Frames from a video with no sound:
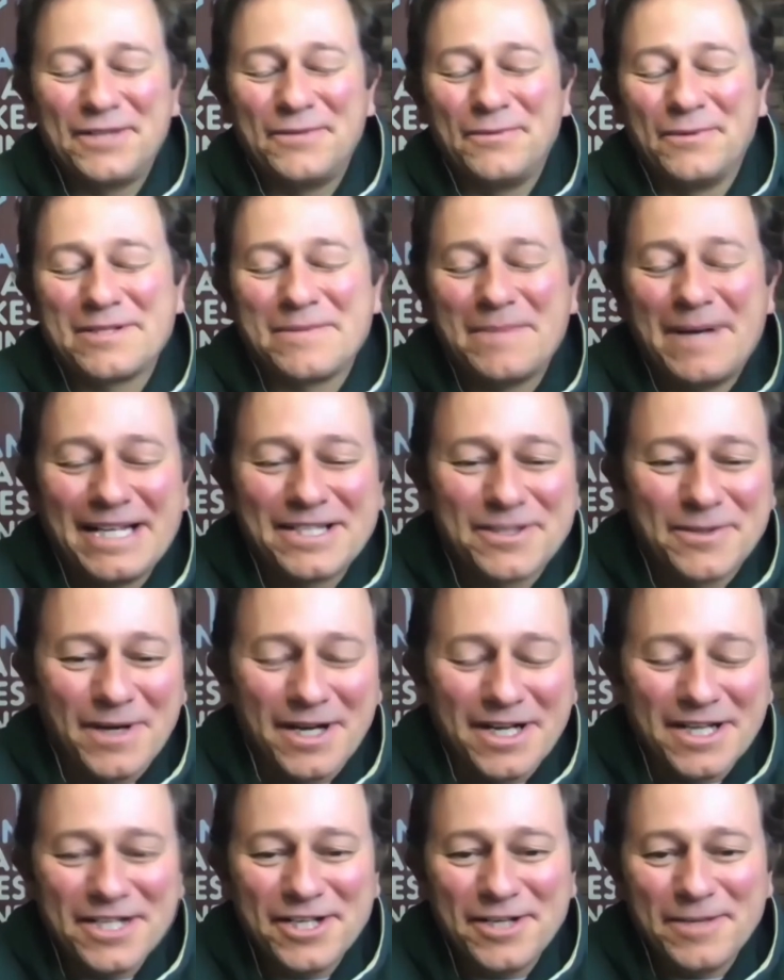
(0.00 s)
I was about to
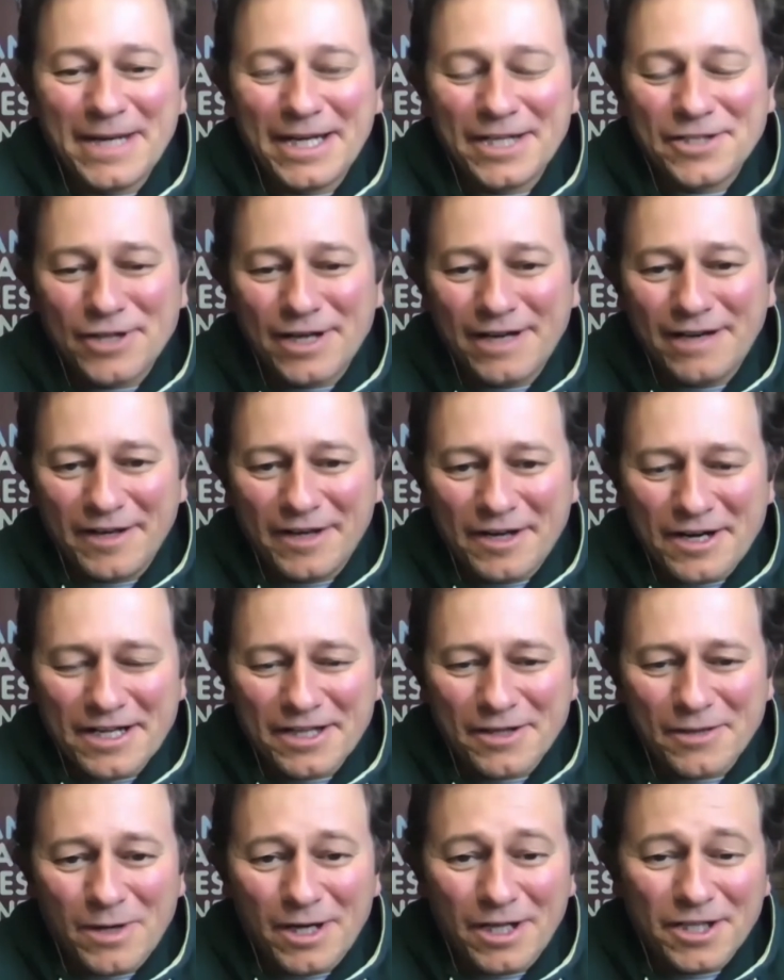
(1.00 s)
ask you about traveling around
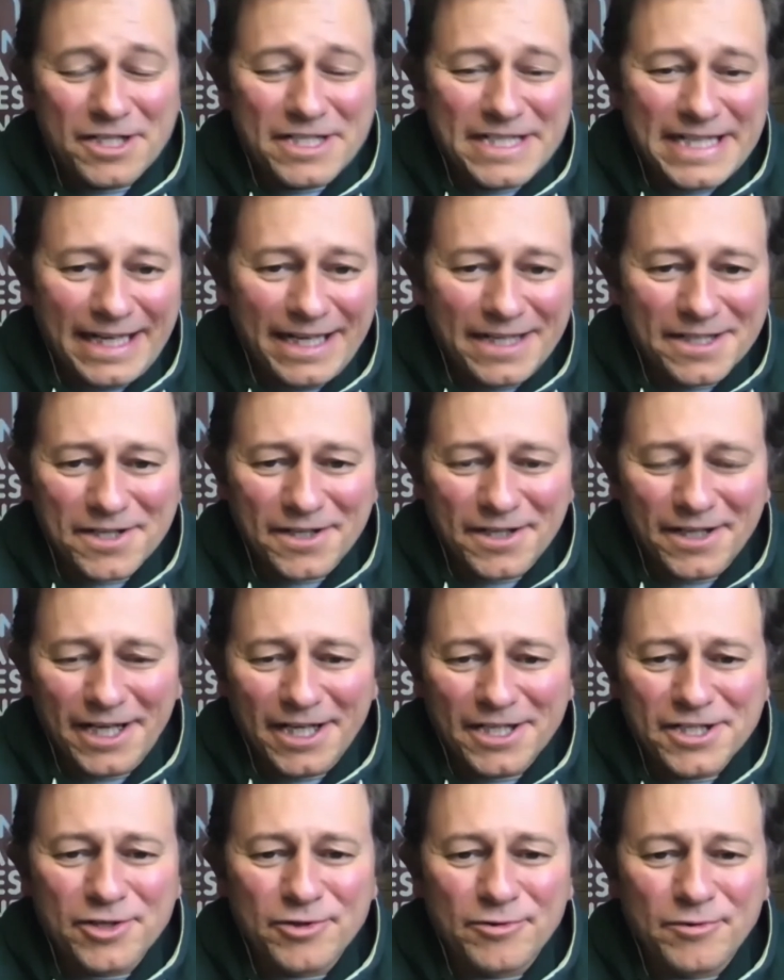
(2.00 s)
the world. New Zealand's got a
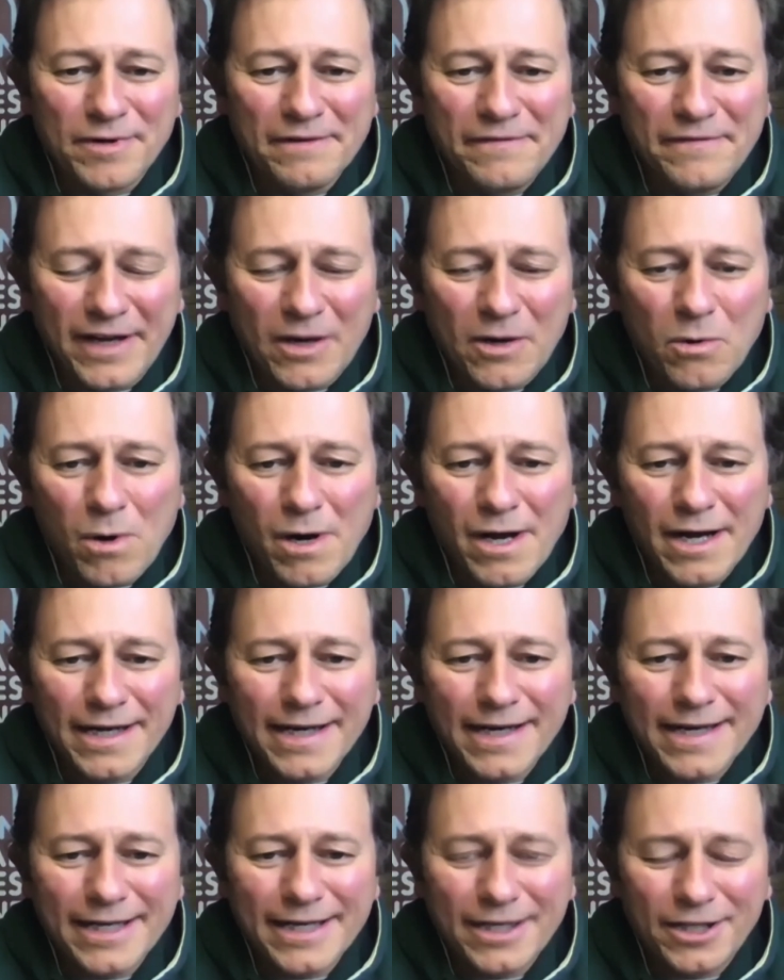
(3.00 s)
terrific
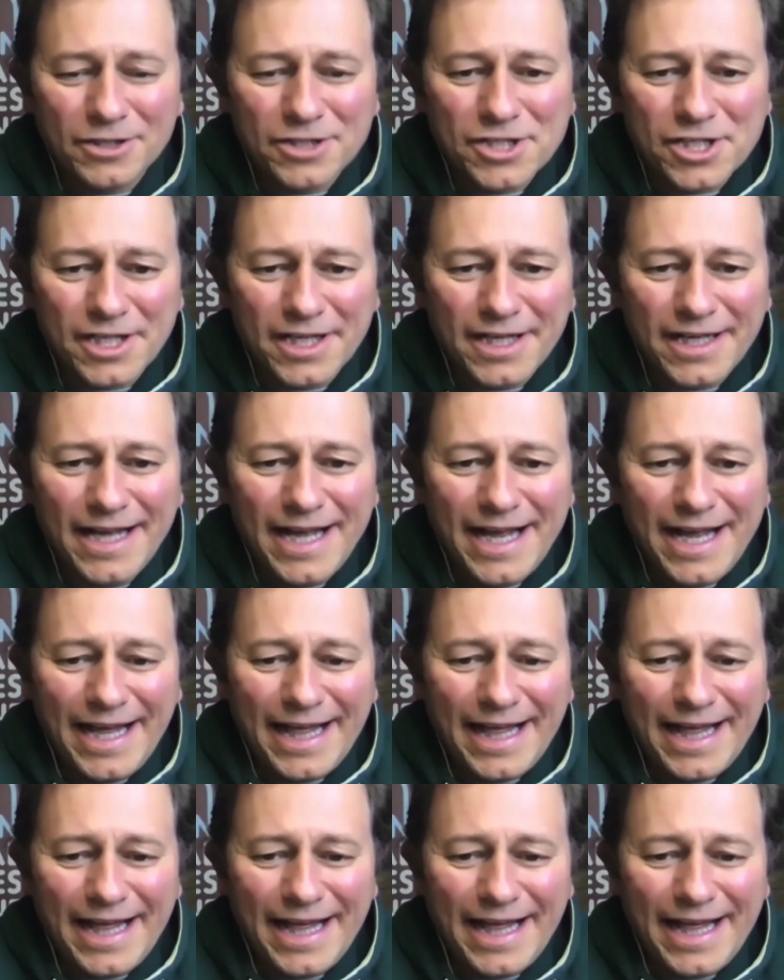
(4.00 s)
wine culture.